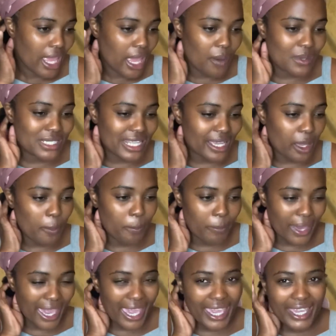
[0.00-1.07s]
it was like a
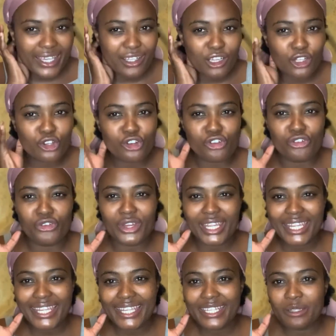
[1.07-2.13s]
pale
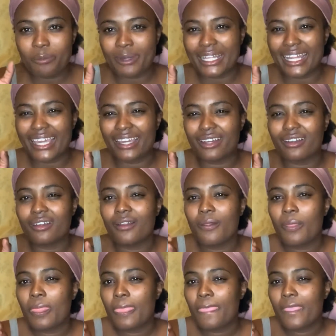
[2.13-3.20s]
green, but like a
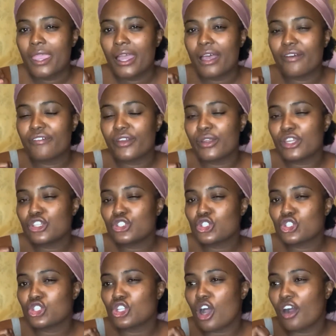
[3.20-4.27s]
a very
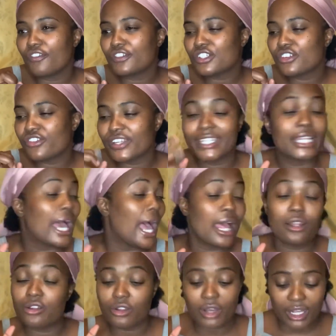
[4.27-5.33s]
soft green. I
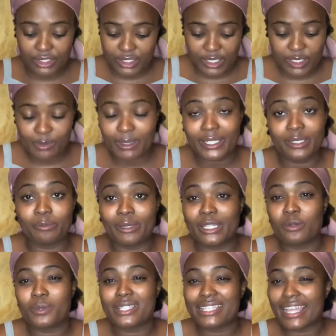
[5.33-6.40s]
don't know how to explain it, but
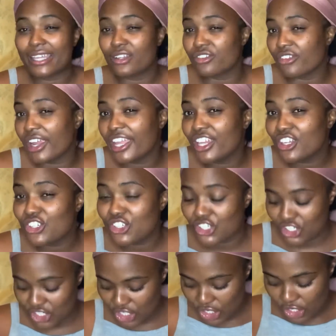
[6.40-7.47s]
it was like
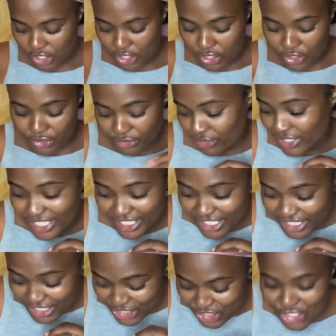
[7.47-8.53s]
grayish,
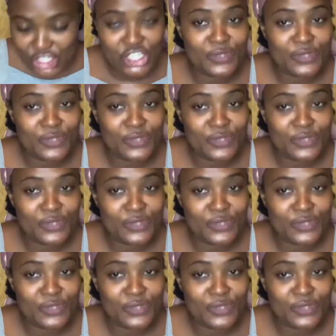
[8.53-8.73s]
greenish.